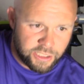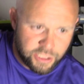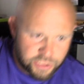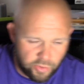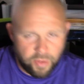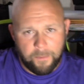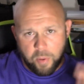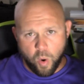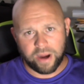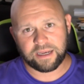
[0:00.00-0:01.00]
So the
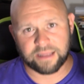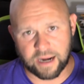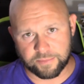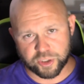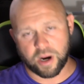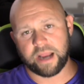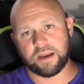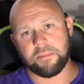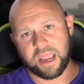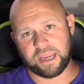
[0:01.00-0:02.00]
point that I'm trying
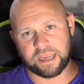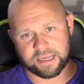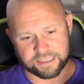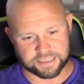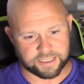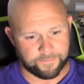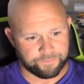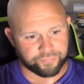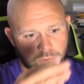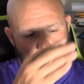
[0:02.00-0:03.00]
to make is
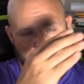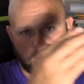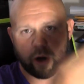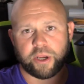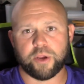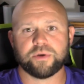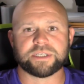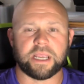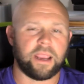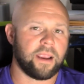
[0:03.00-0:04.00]
we're
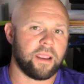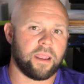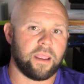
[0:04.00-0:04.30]
using